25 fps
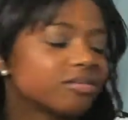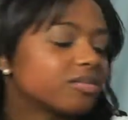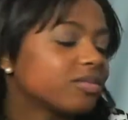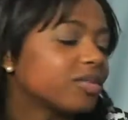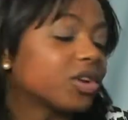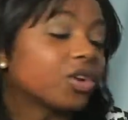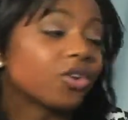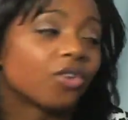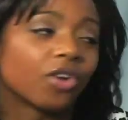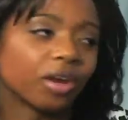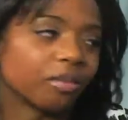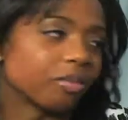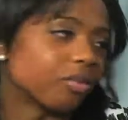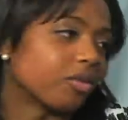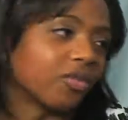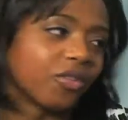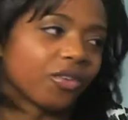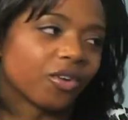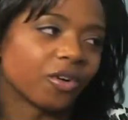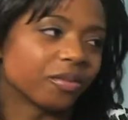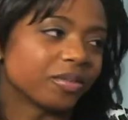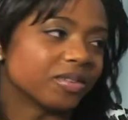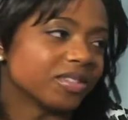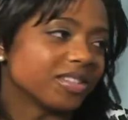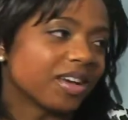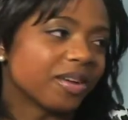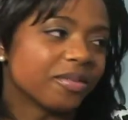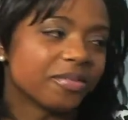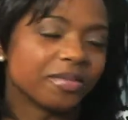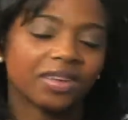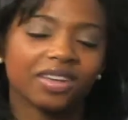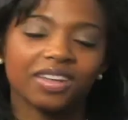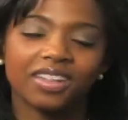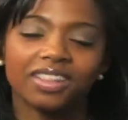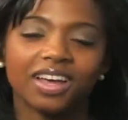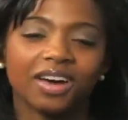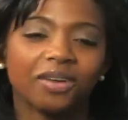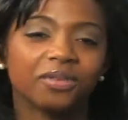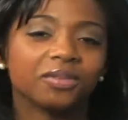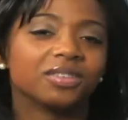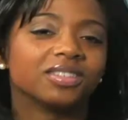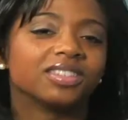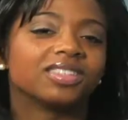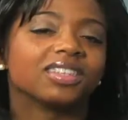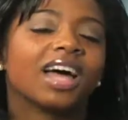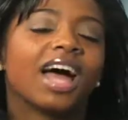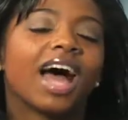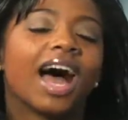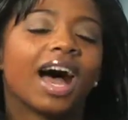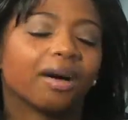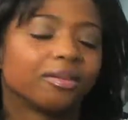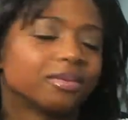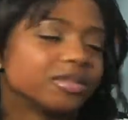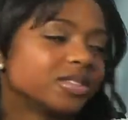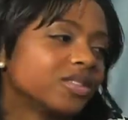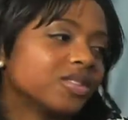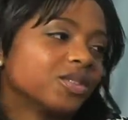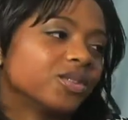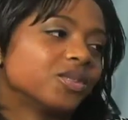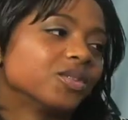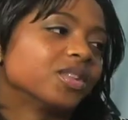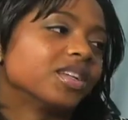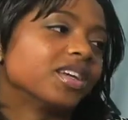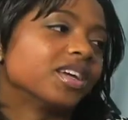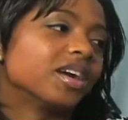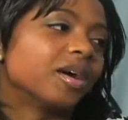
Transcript: Great performance. I mean, that was absolutely